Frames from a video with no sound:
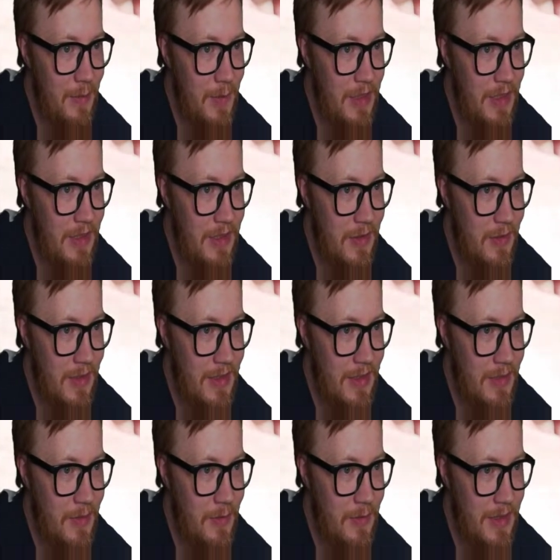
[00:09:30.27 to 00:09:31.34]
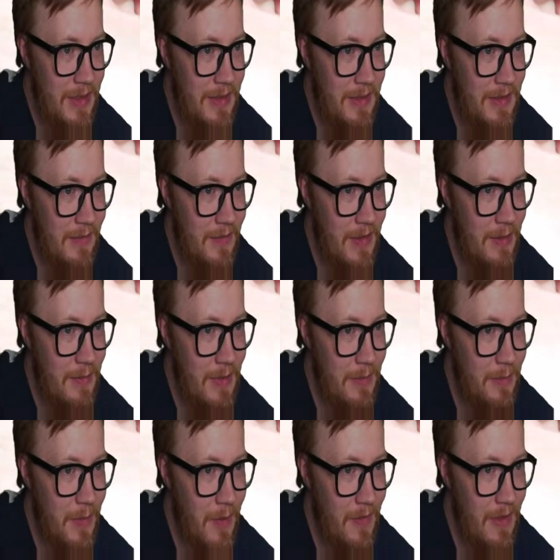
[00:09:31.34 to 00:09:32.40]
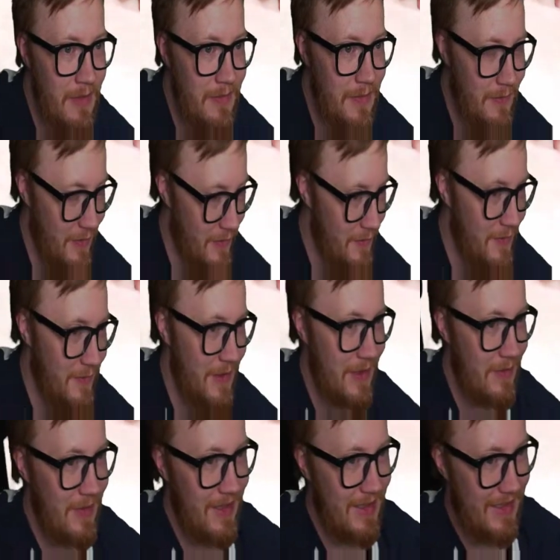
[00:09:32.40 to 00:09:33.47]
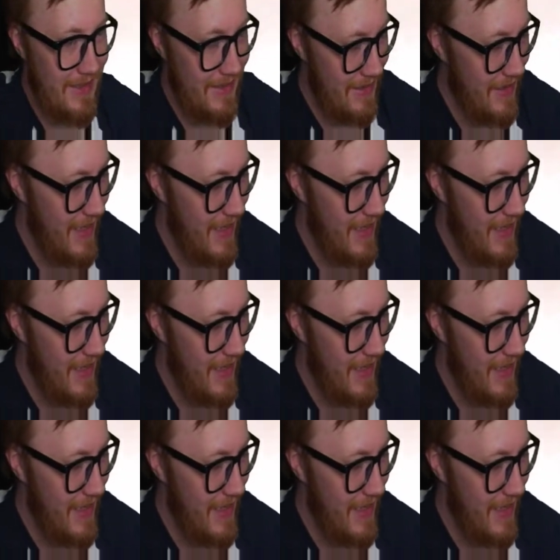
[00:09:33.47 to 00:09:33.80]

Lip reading: Wishes Chrissy to win the female powerlifter from Finland.